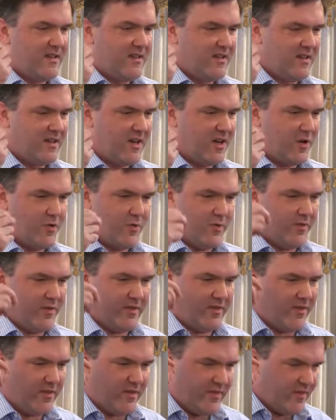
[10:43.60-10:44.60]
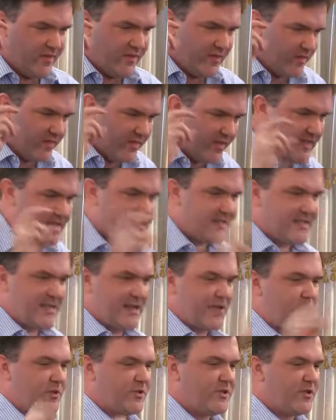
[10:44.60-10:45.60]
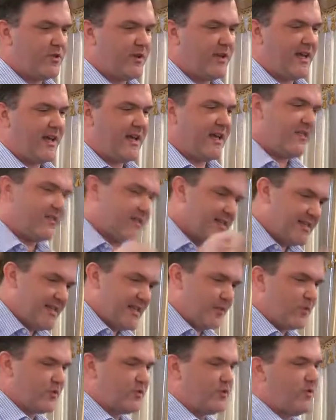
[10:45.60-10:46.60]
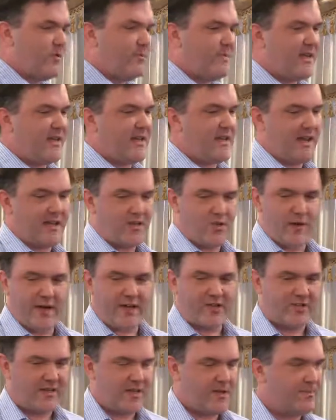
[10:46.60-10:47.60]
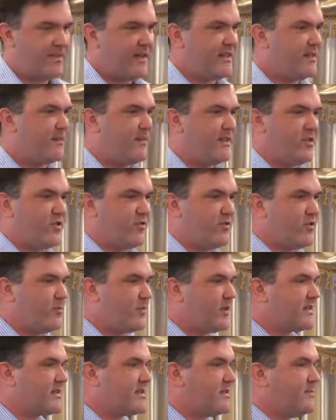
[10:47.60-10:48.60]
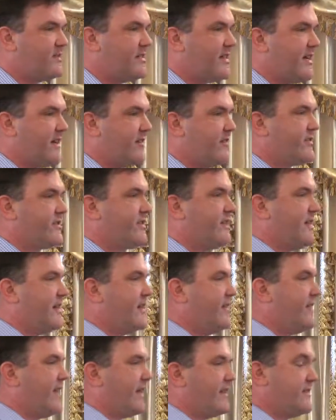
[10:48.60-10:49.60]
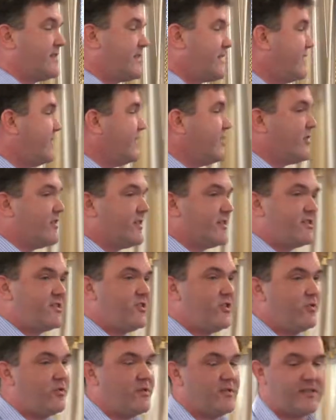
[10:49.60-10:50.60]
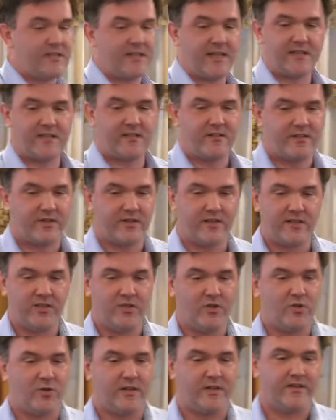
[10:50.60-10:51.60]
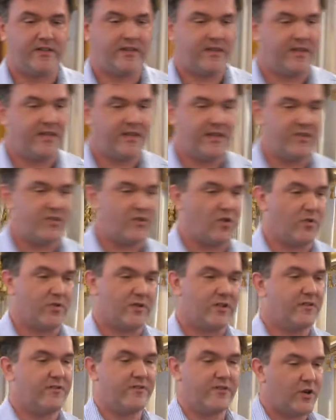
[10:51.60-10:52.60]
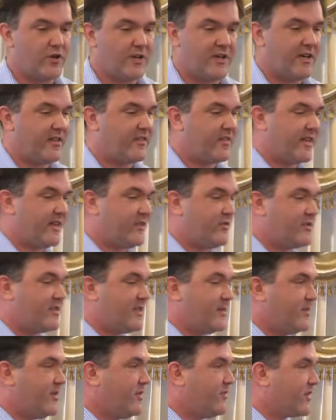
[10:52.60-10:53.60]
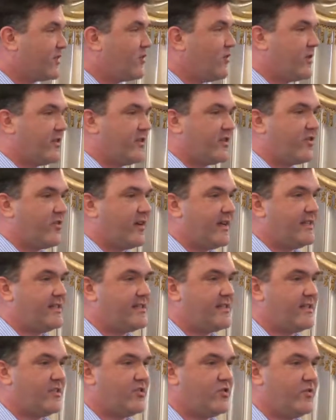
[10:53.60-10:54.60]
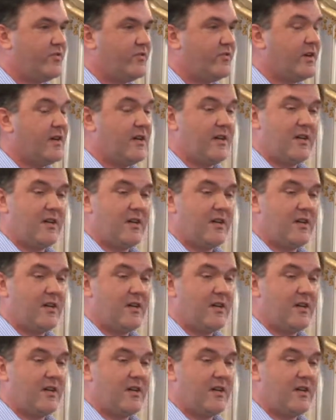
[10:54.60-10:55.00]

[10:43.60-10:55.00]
you know, this is equal to an A, this is equal to a B, and you actually embed them in your rubrics themselves. That's clear to the students, that's clear to you, and at the end you don't convert anything, you simply record the grades that you've